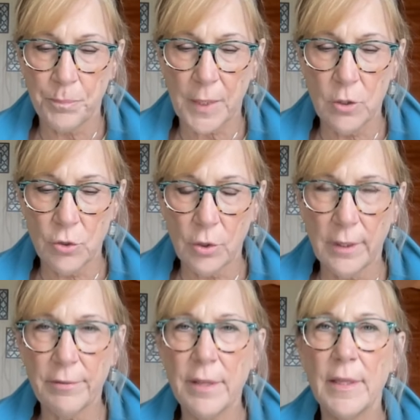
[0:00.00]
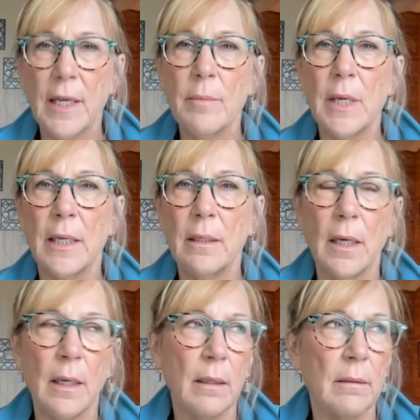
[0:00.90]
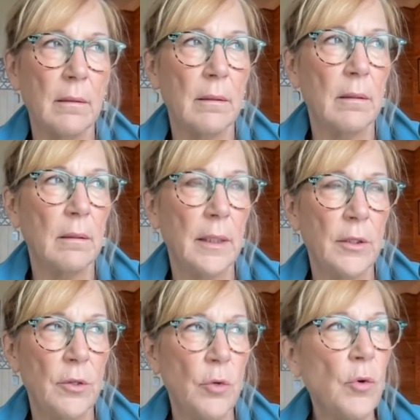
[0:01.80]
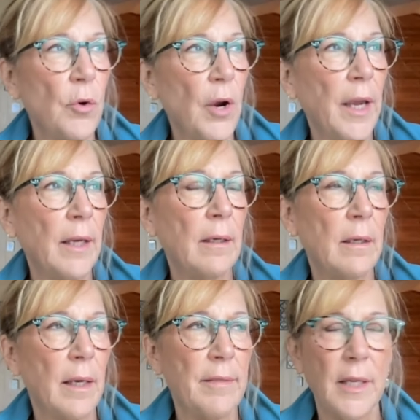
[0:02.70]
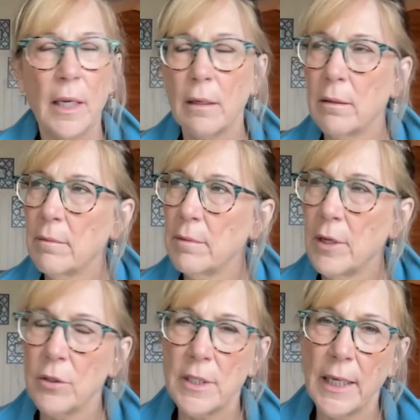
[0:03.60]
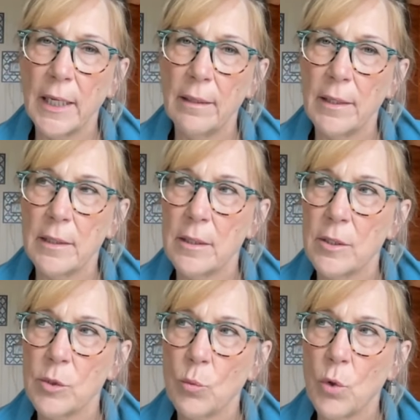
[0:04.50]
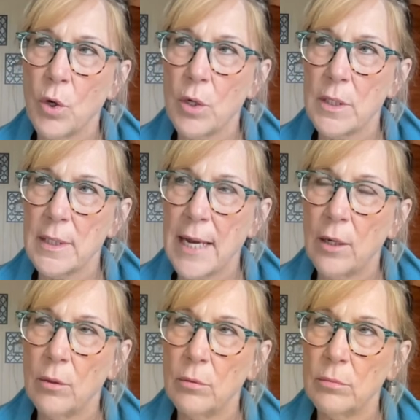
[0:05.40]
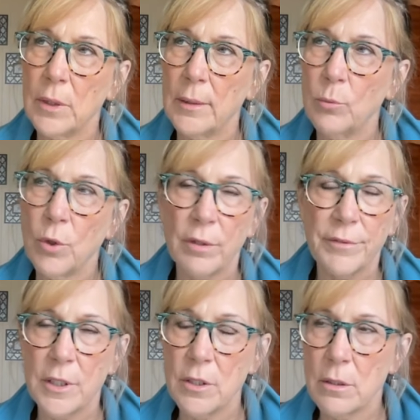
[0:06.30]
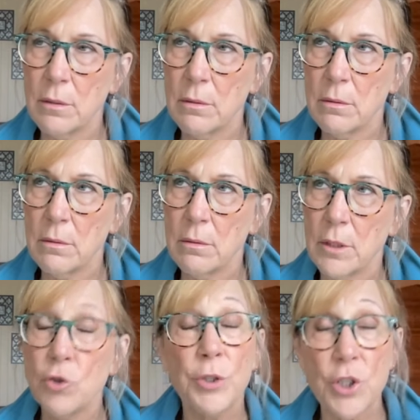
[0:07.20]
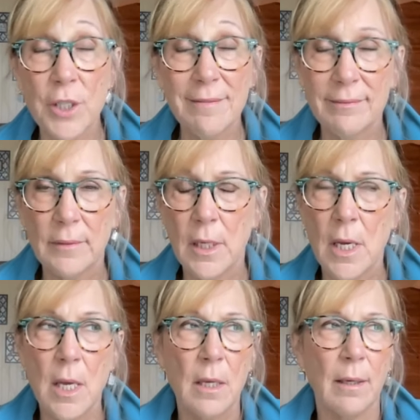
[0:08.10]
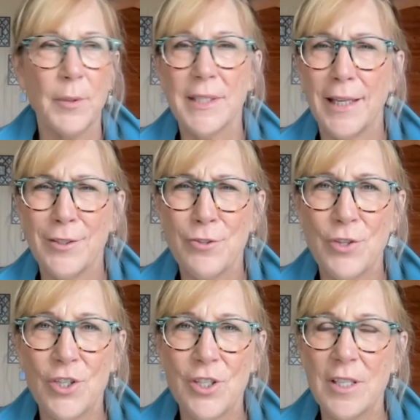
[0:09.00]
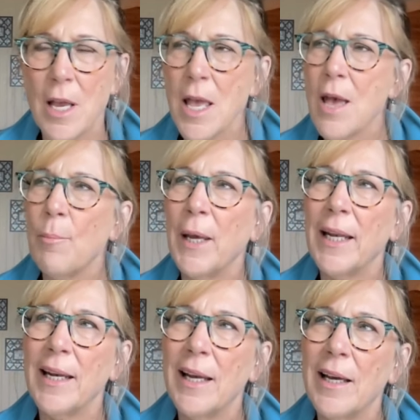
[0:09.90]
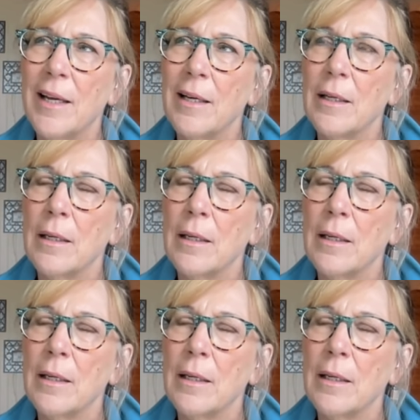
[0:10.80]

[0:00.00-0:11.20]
control everything in uh, in Ukraine. I think they're saying that this war is now a war of con- attrition. I want to say contrition, but uh,